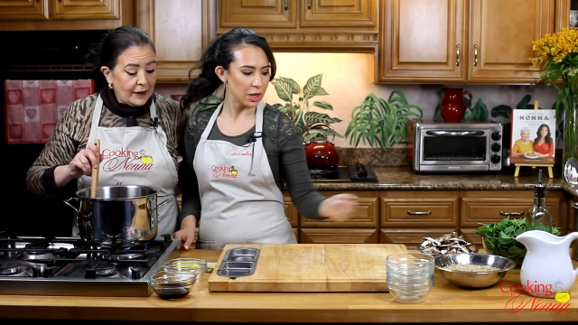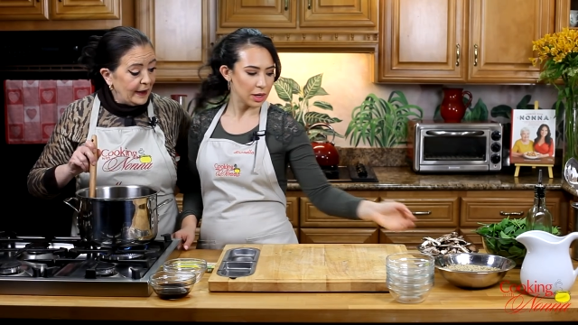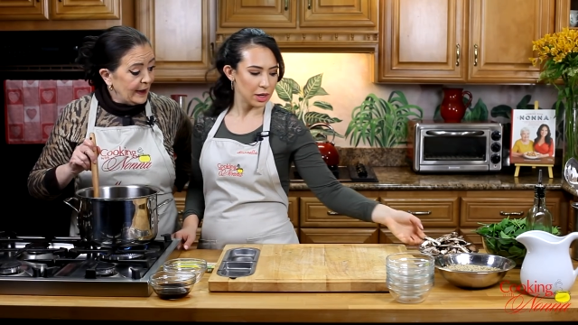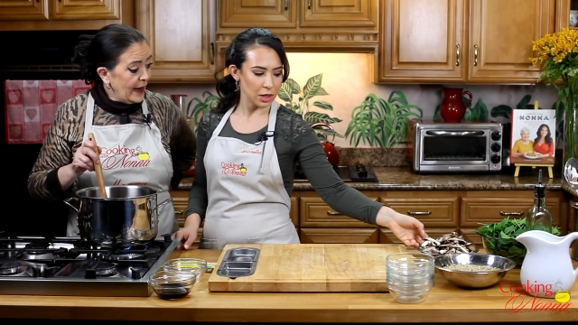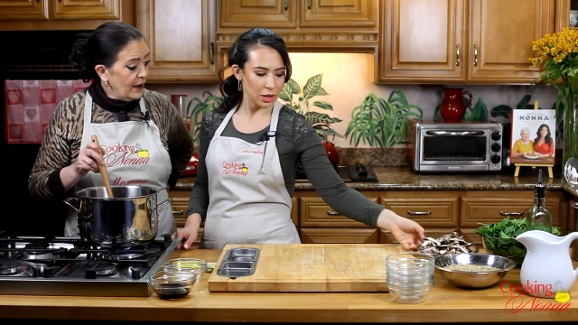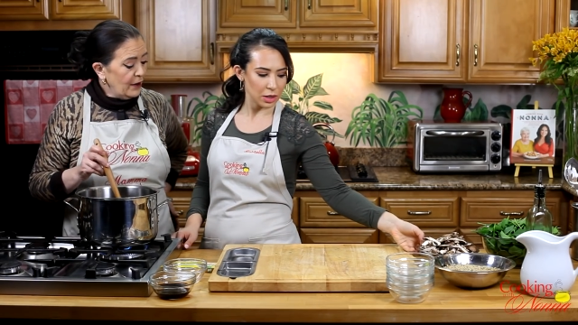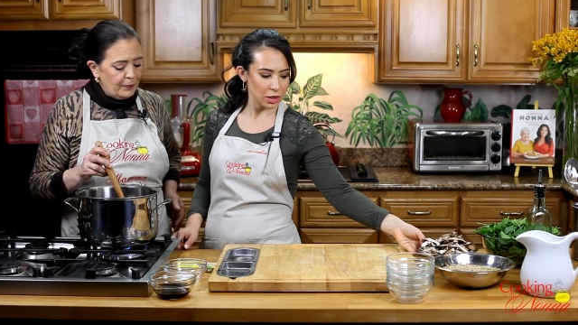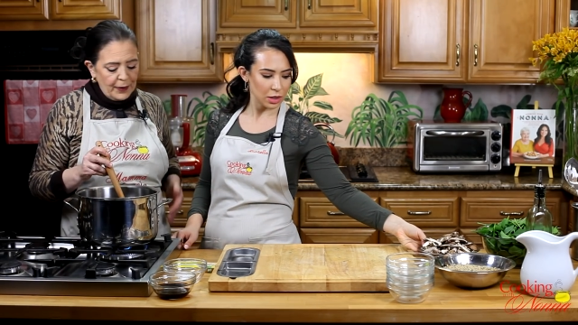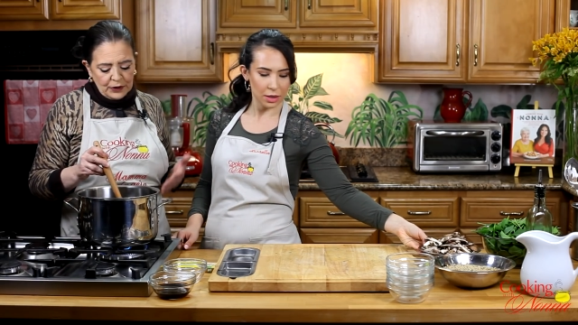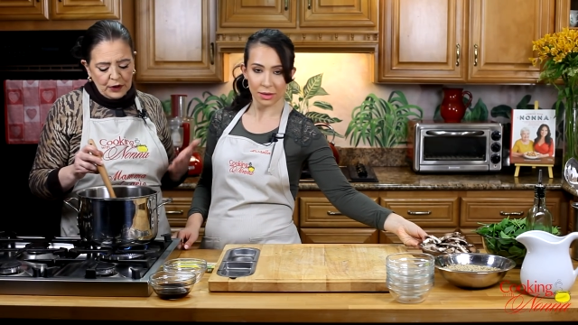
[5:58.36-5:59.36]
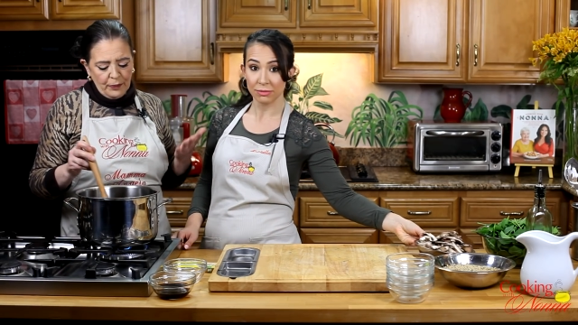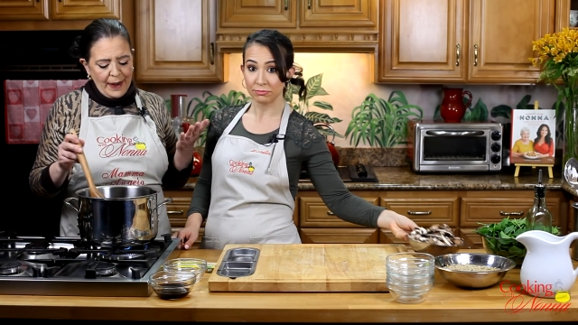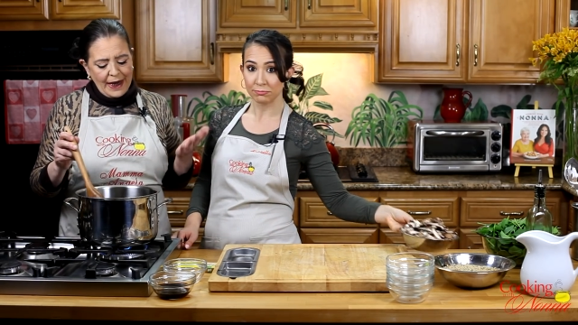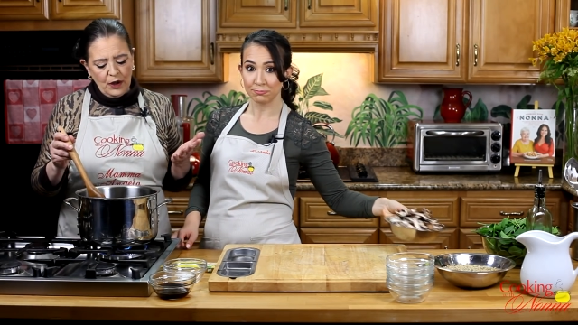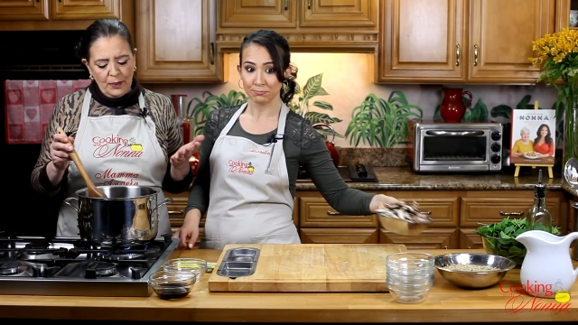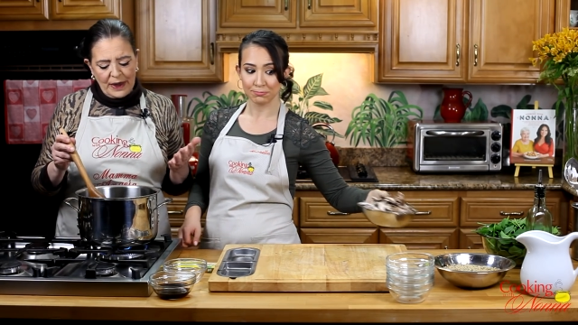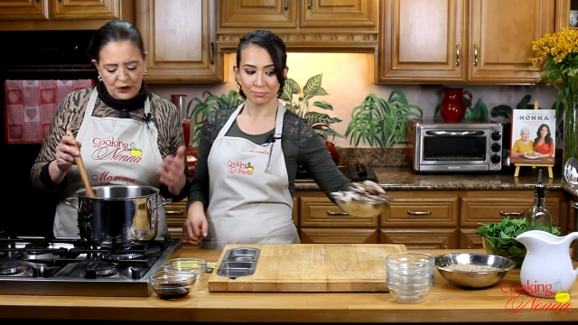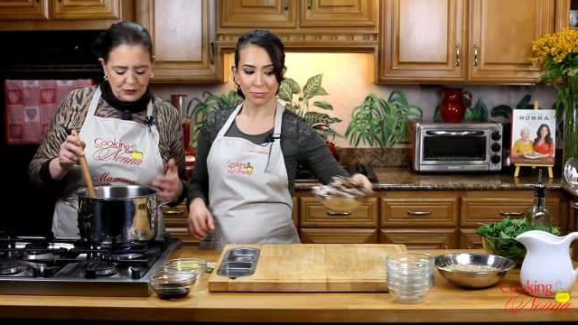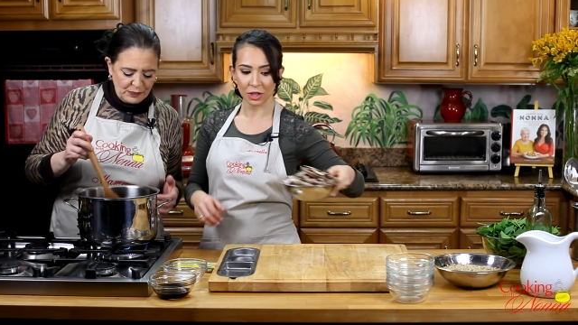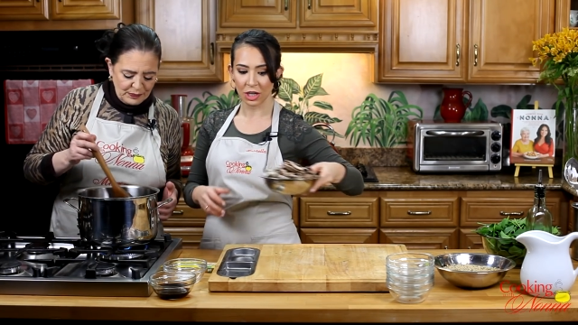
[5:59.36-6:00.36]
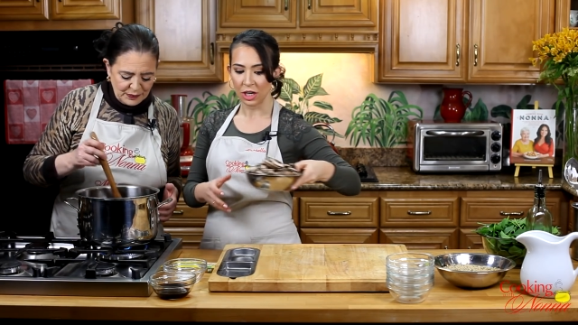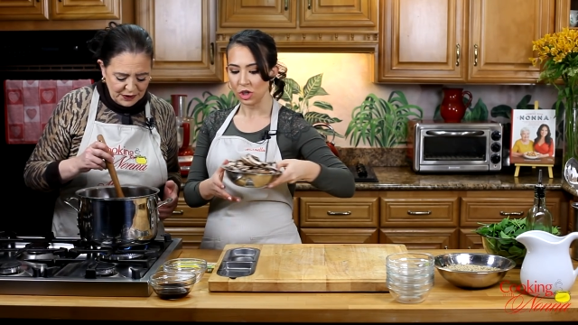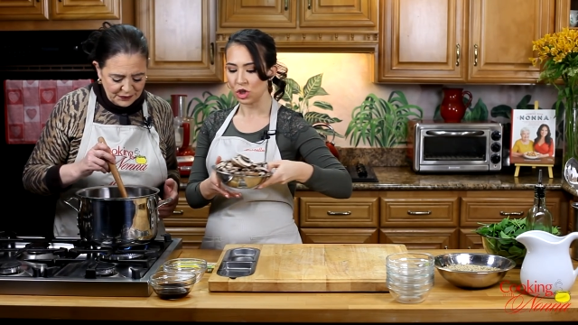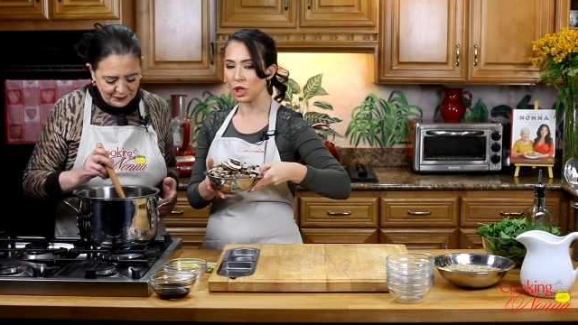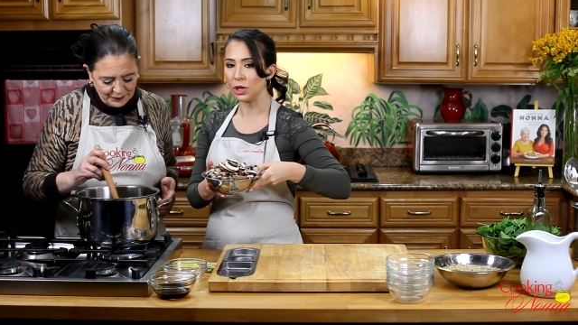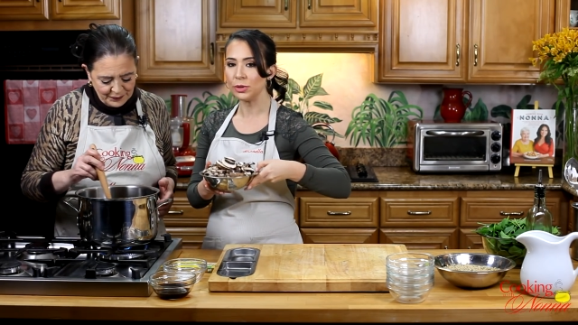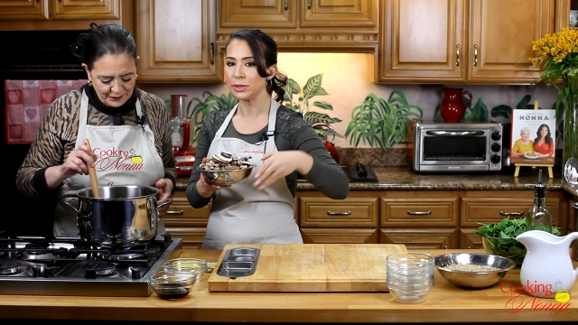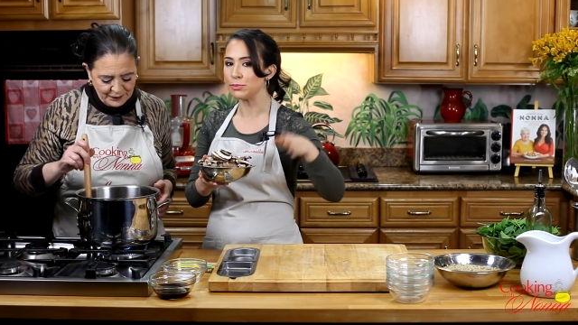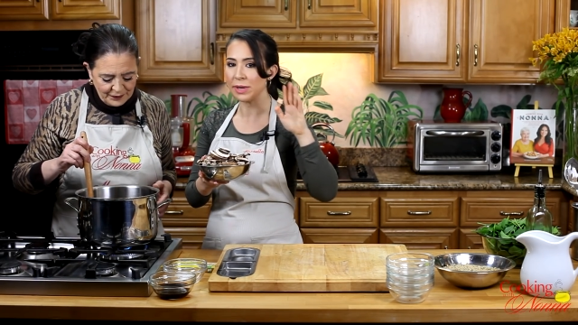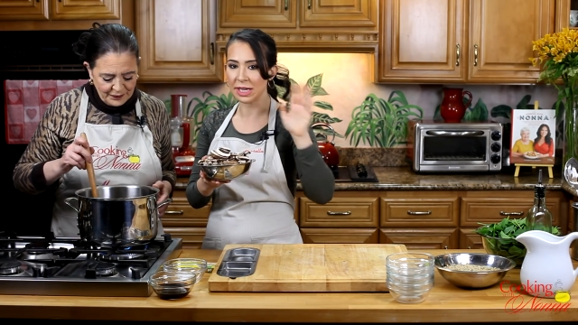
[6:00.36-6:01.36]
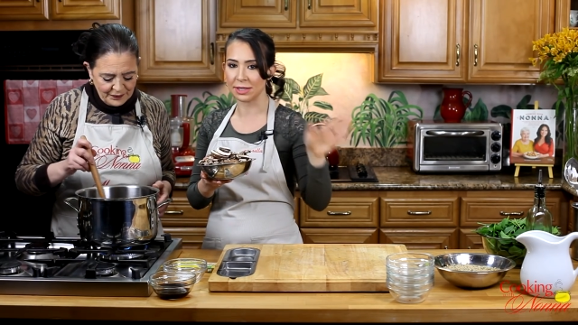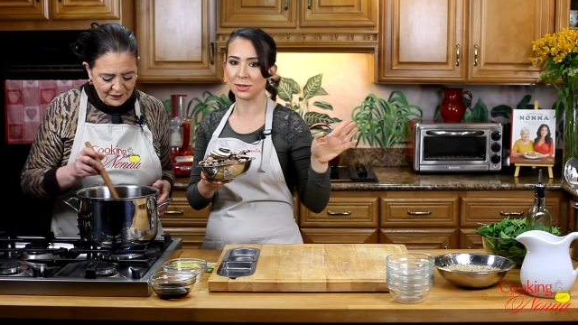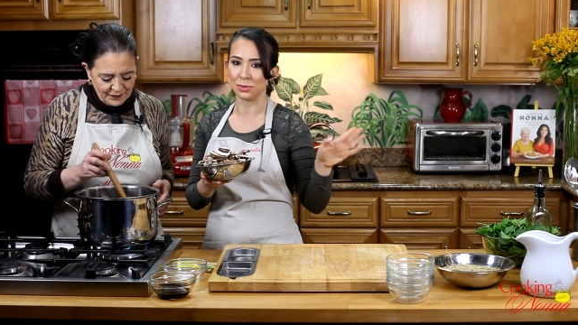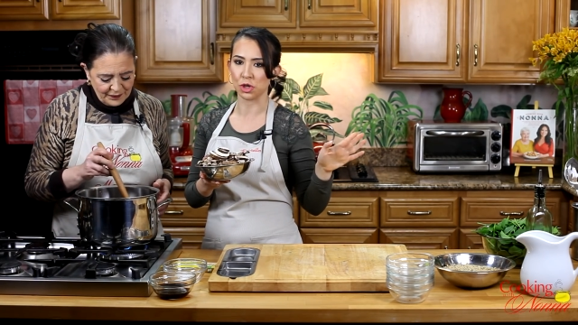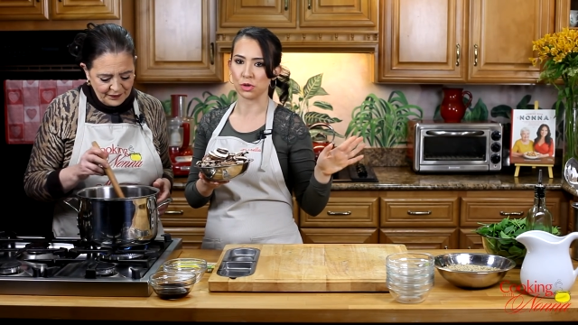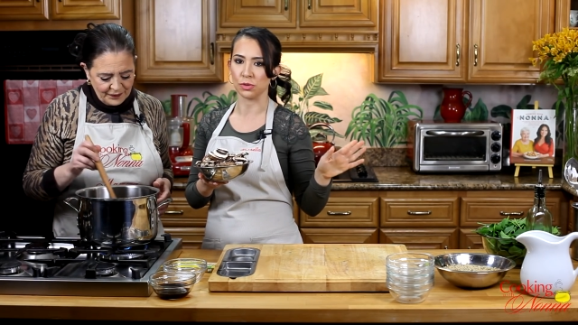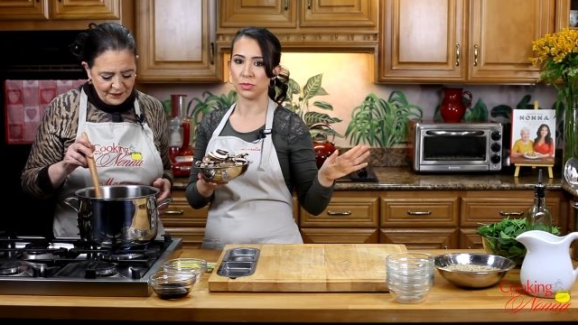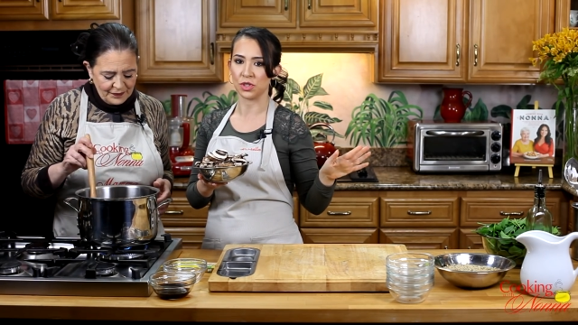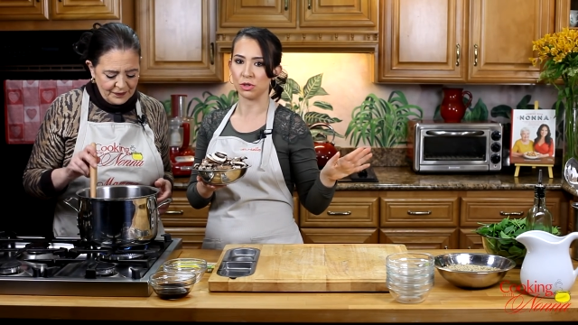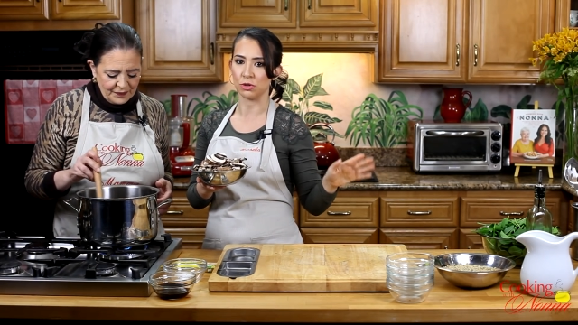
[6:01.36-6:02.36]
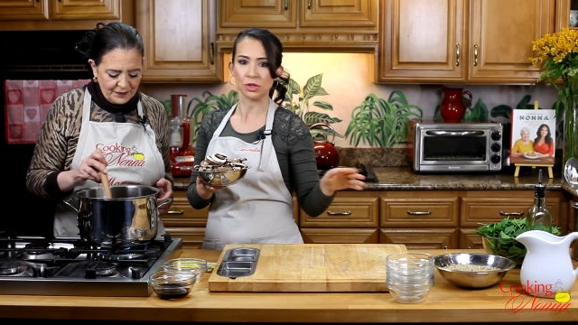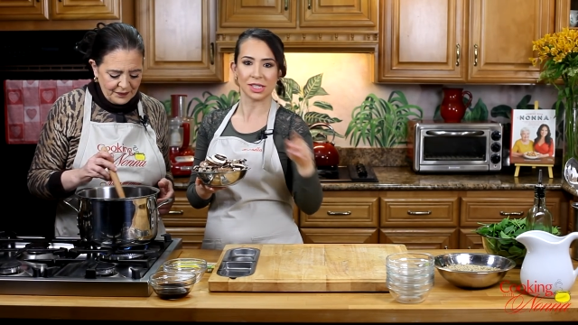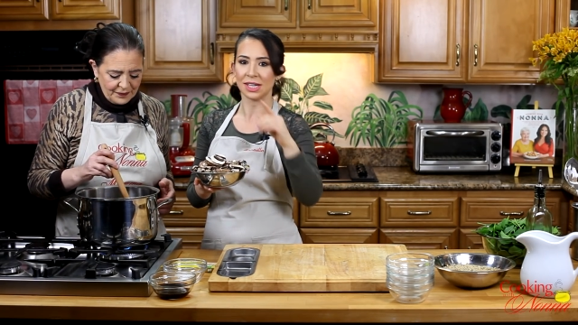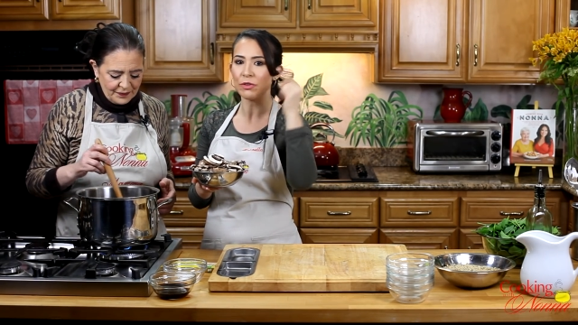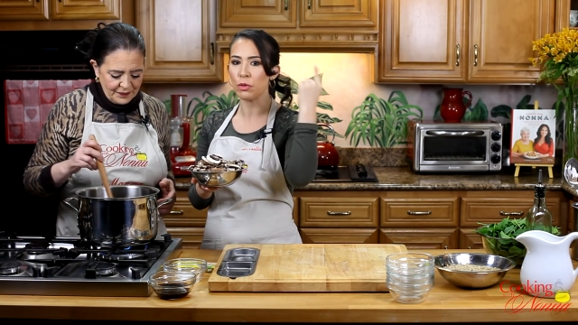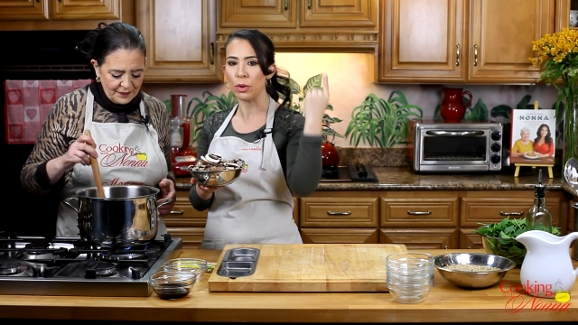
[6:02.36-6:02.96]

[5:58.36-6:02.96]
Speaker 1: Okay, now portobello mushrooms.
Speaker 2: She always mixes mushrooms too. It's never